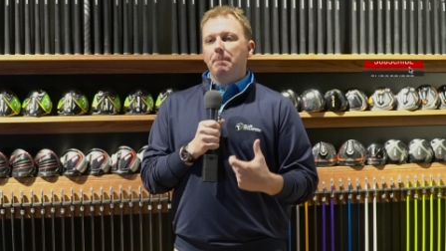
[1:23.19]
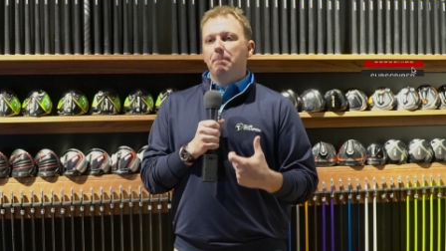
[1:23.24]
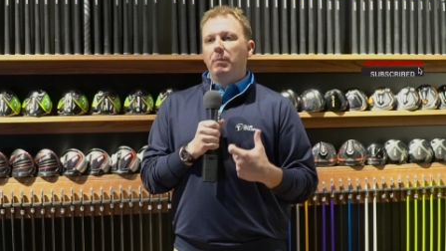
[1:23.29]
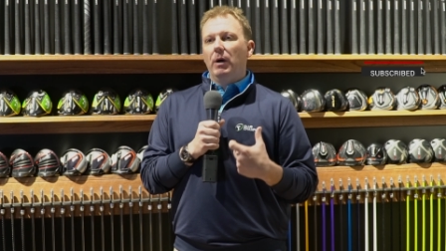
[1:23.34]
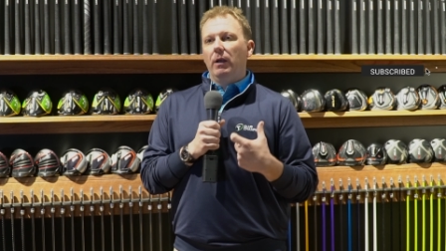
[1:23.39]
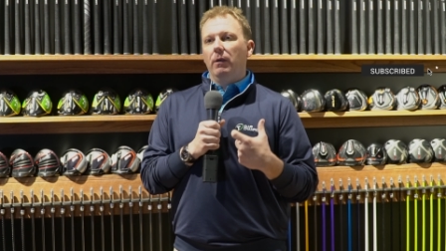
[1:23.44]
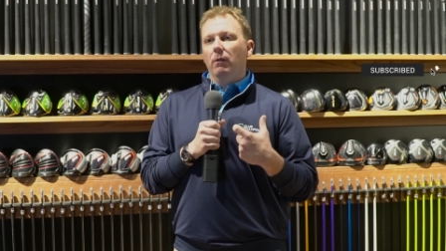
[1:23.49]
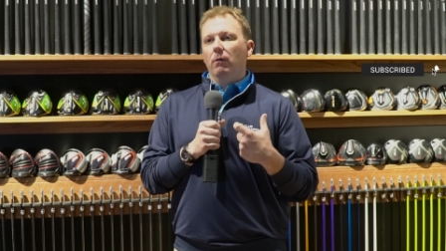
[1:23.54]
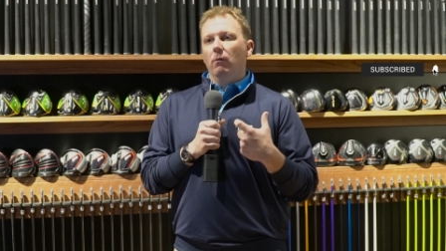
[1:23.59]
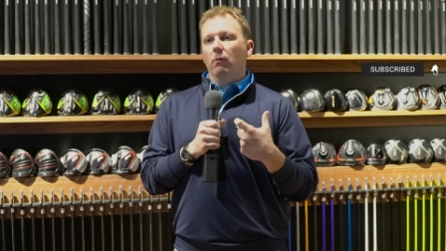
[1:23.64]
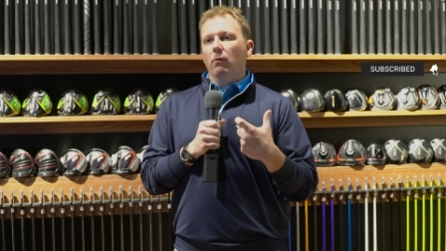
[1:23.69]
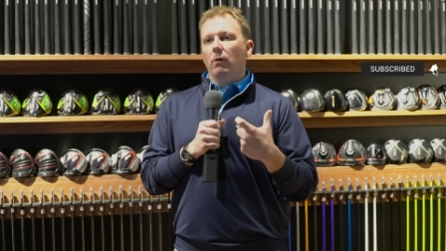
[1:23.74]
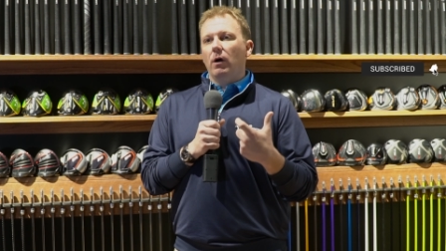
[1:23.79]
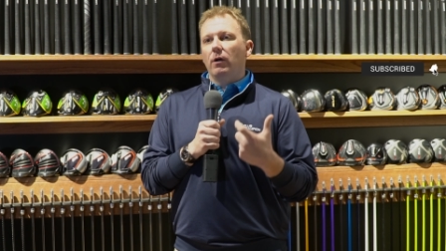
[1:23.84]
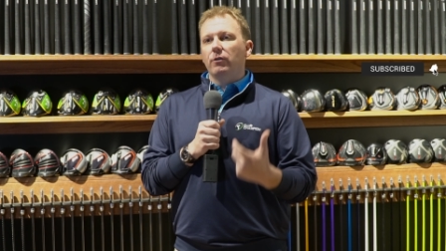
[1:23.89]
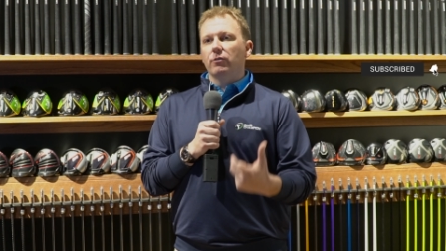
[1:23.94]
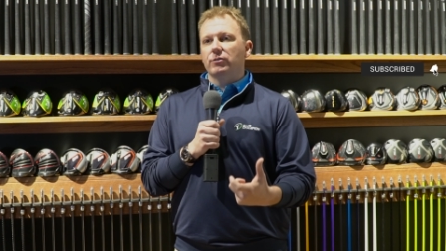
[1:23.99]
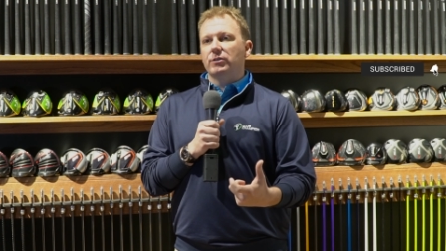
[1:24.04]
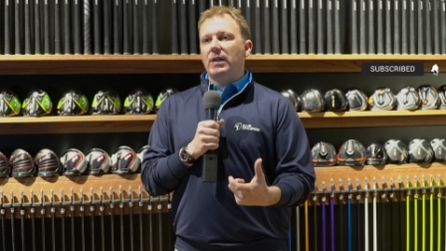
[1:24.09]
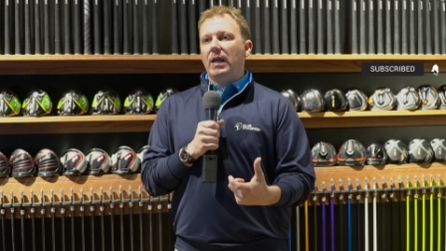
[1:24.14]
but
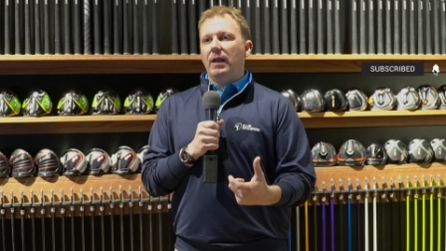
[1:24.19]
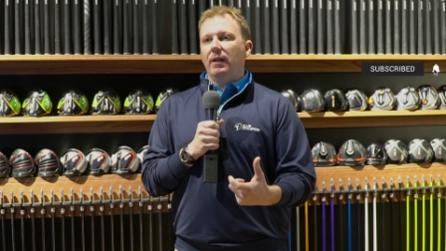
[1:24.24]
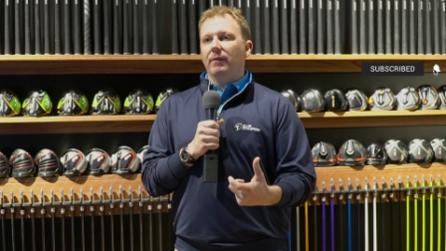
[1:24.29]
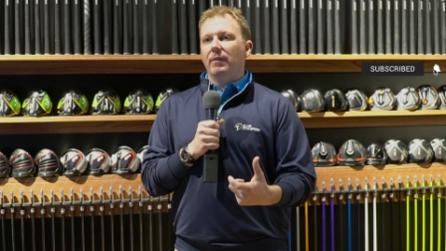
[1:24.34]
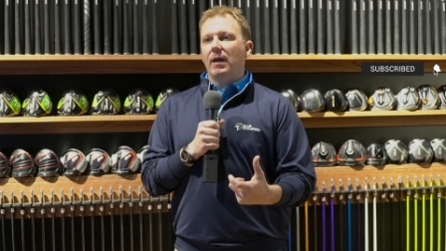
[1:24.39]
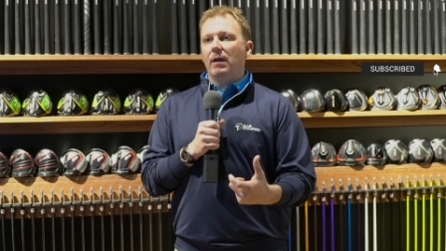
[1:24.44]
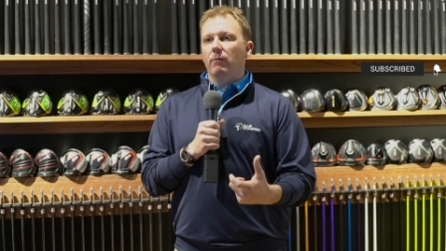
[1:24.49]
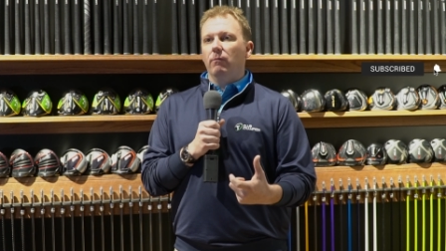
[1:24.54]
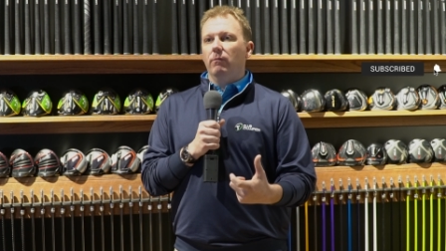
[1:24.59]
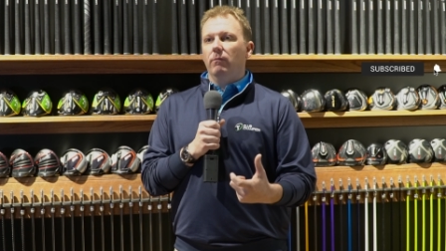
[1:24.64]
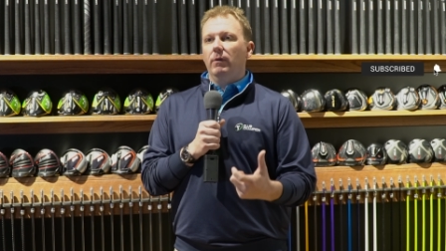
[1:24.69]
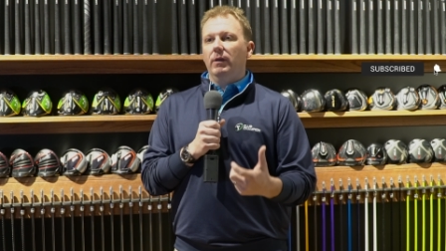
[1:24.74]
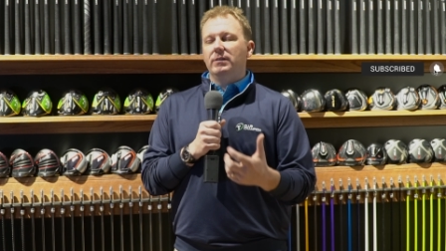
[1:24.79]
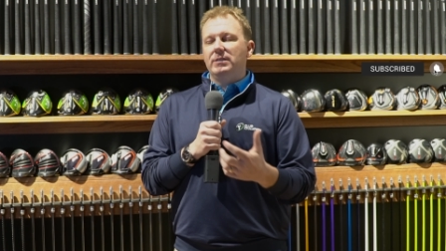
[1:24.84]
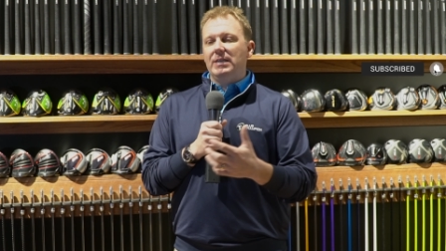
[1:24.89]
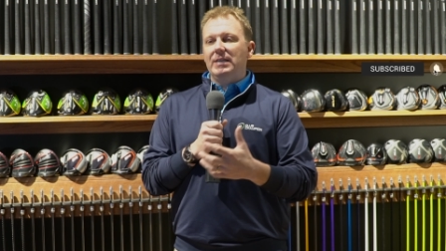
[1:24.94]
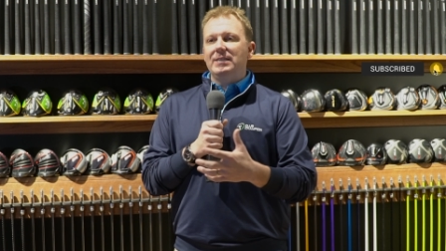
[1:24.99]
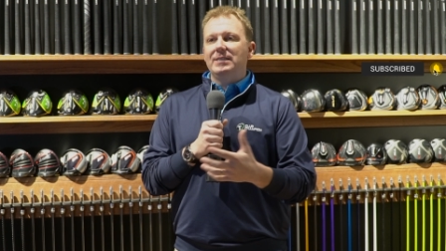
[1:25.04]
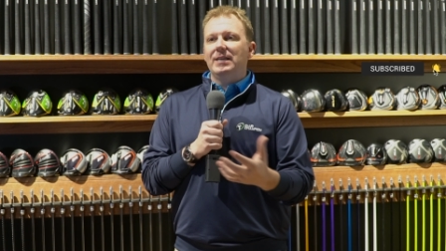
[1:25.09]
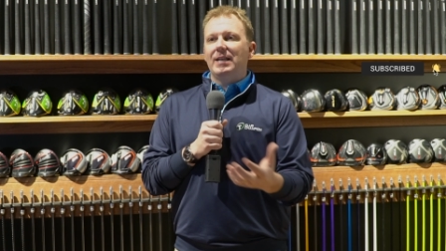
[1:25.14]
understanding that
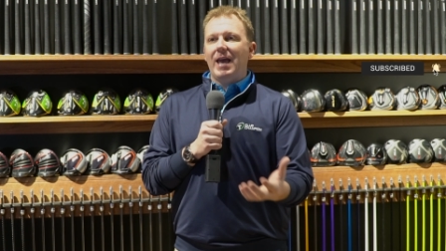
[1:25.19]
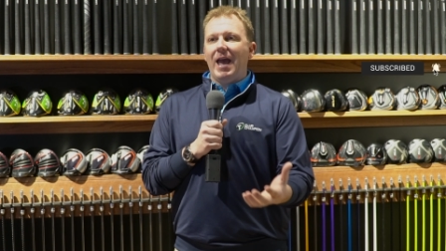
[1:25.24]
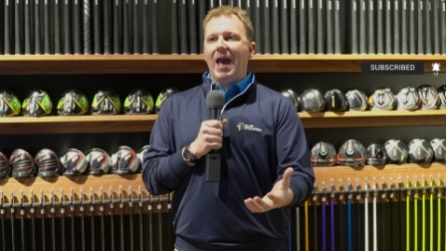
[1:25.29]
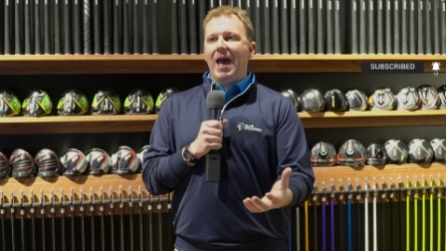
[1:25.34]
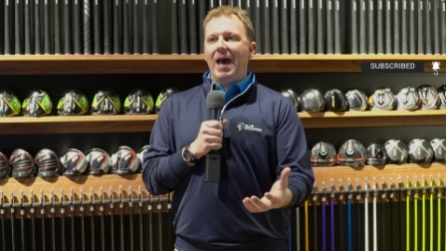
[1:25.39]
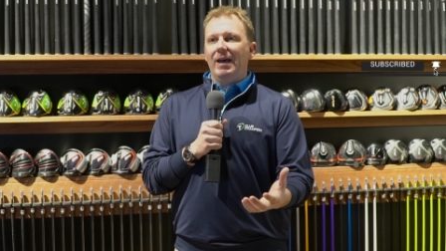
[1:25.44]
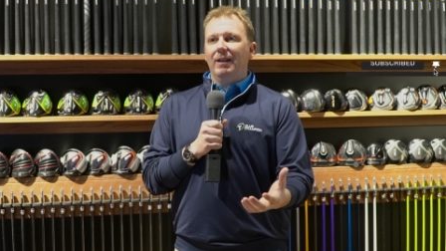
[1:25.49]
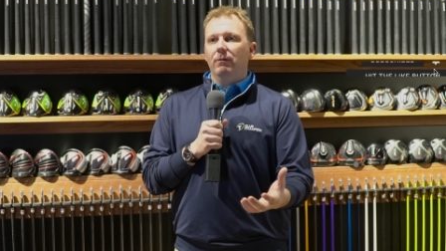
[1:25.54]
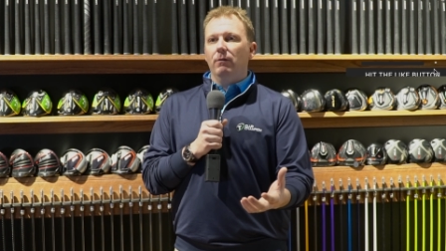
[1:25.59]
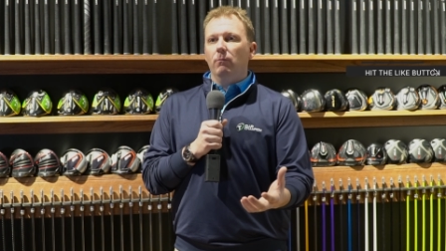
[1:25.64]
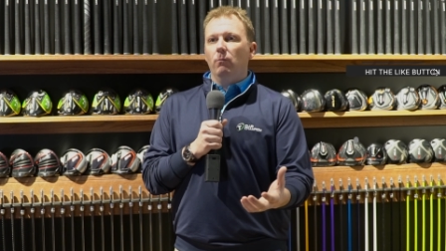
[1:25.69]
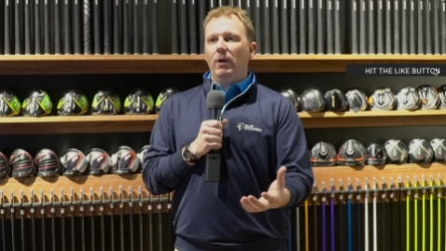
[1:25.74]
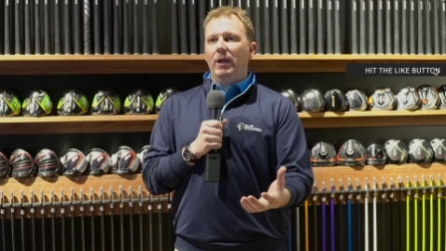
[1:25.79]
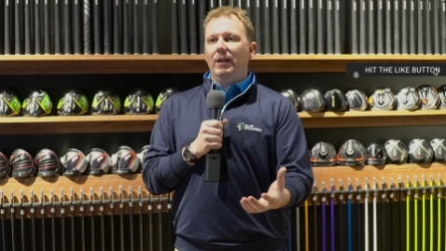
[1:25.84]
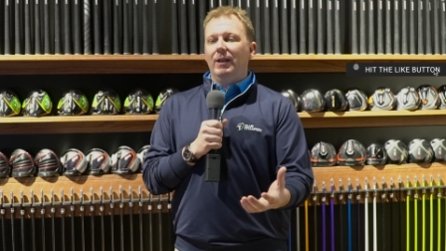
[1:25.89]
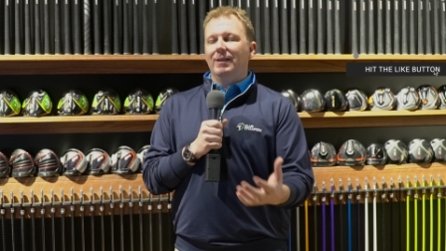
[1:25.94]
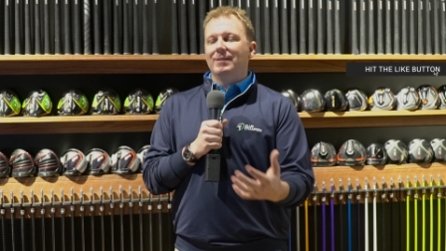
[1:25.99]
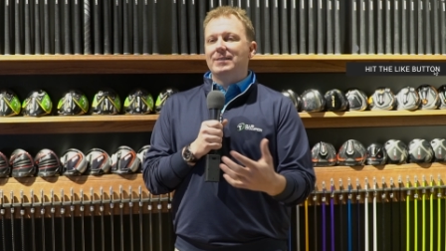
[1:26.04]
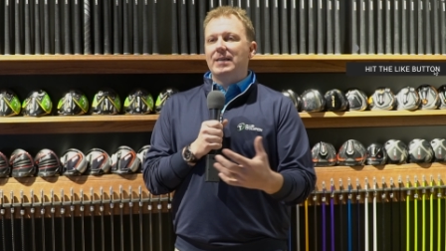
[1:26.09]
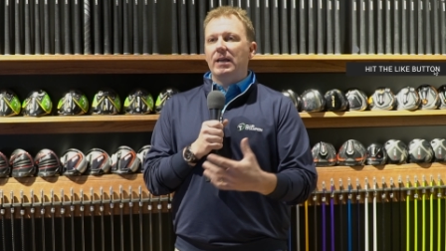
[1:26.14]
it's easy to add
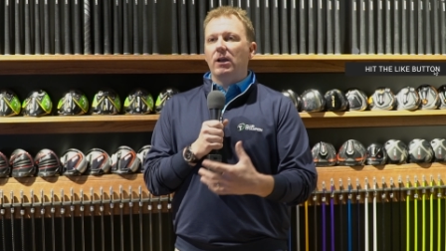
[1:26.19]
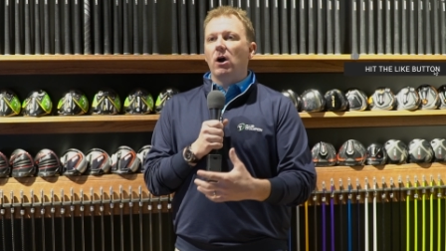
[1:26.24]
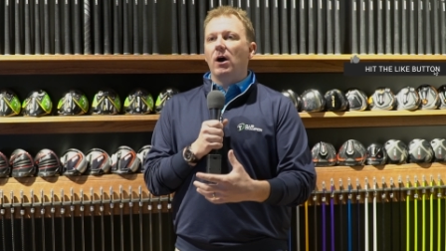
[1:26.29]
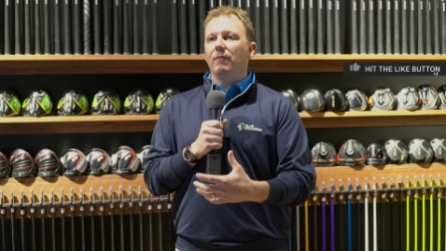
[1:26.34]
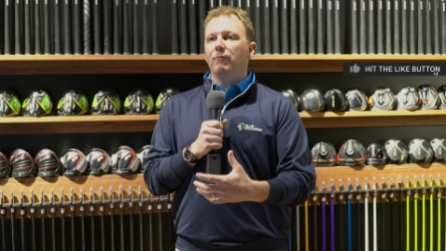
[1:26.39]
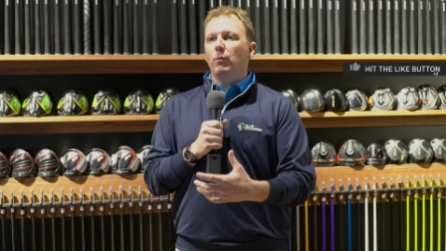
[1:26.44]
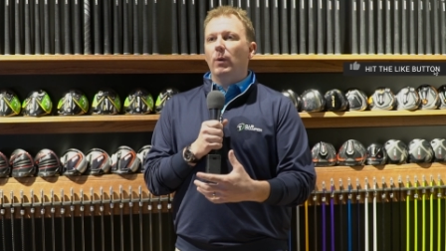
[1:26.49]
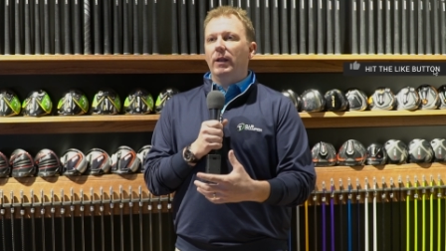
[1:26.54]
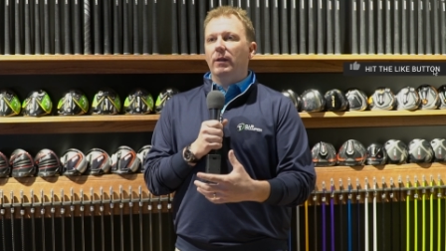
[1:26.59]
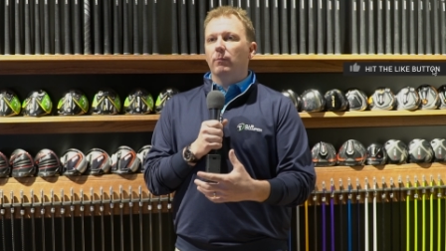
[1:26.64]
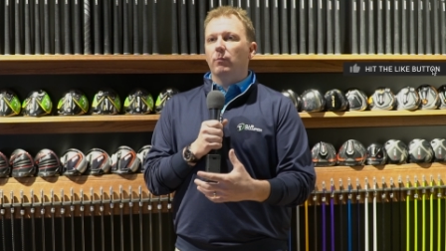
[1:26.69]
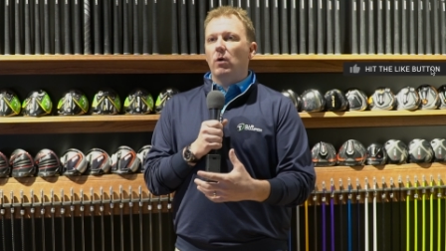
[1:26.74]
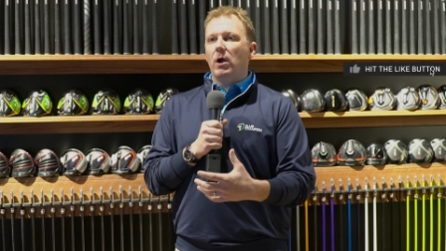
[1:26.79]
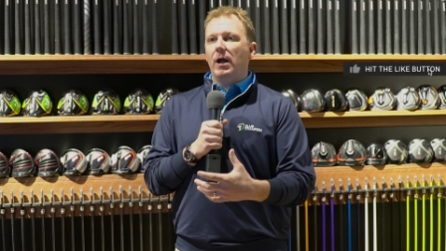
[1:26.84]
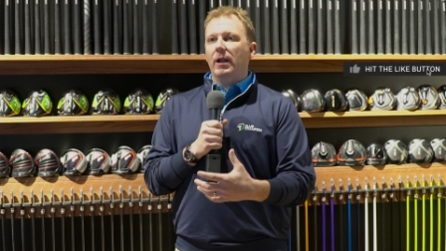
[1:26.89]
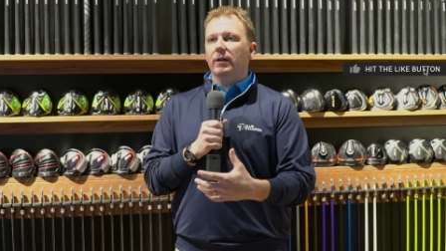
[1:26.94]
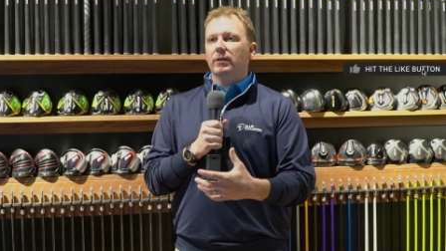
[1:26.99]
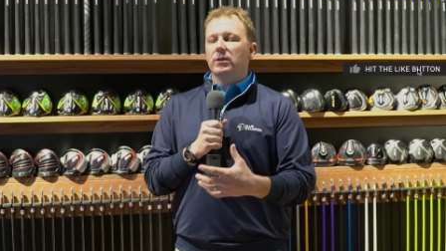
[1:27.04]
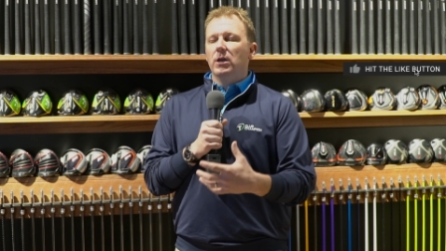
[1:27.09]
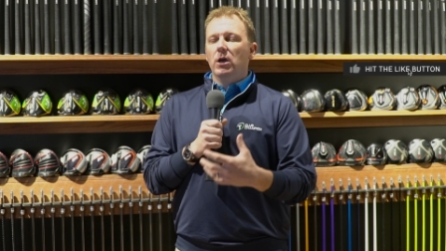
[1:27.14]
weight and take off weight in
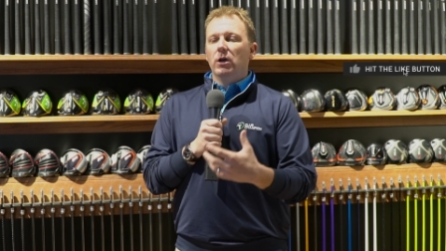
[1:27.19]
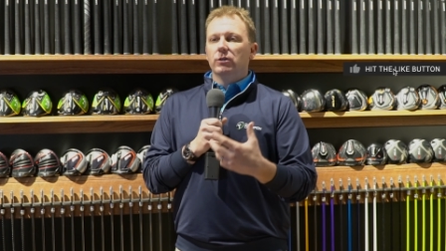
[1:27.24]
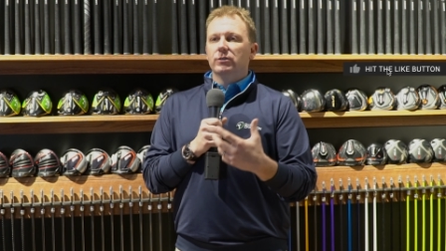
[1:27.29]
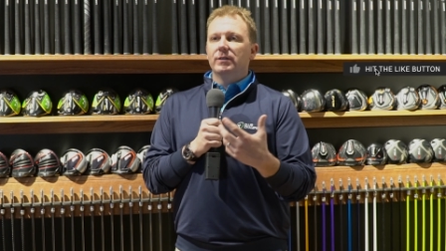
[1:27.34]
product.